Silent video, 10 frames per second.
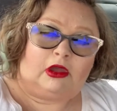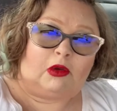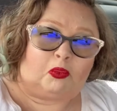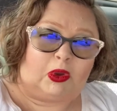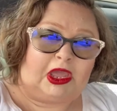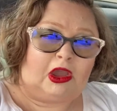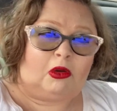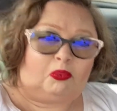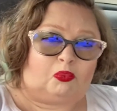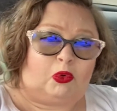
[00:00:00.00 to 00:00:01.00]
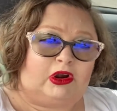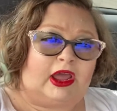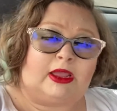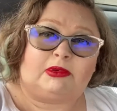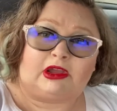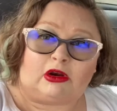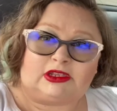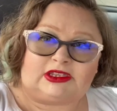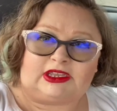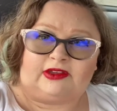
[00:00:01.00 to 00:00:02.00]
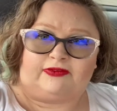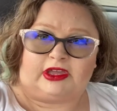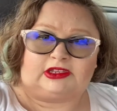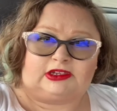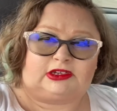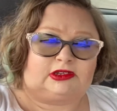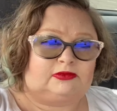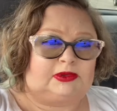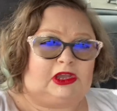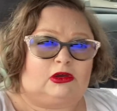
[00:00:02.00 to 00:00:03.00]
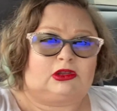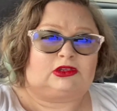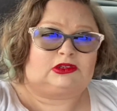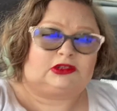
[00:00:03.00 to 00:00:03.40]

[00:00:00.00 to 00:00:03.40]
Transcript: We were not able to go to Sea Fest because